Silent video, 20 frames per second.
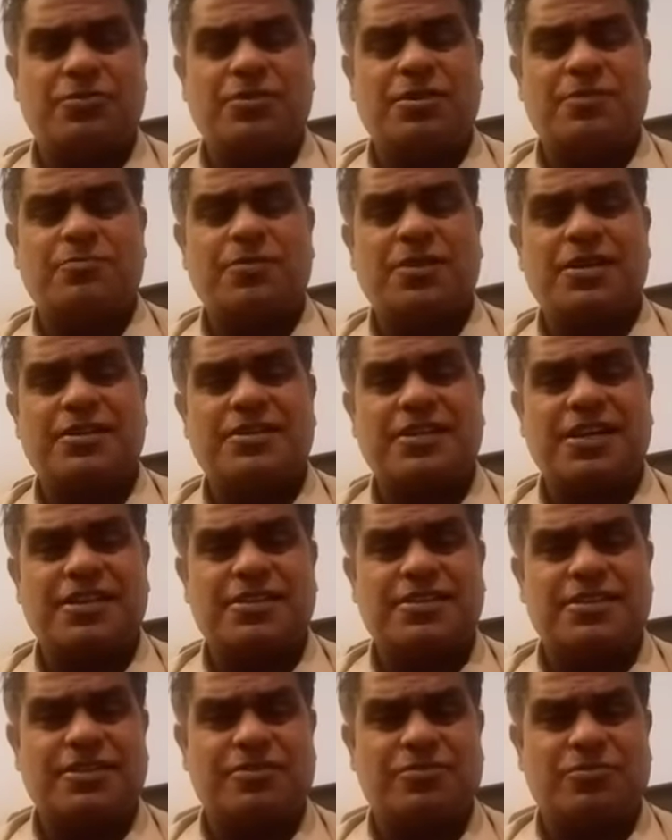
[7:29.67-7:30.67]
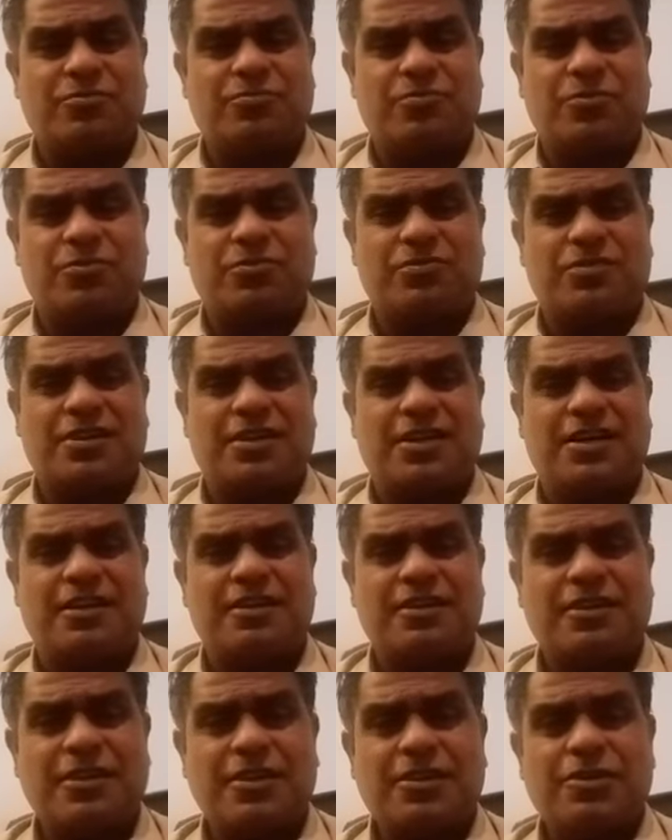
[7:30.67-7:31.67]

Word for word: We are paying taxes to Portugal.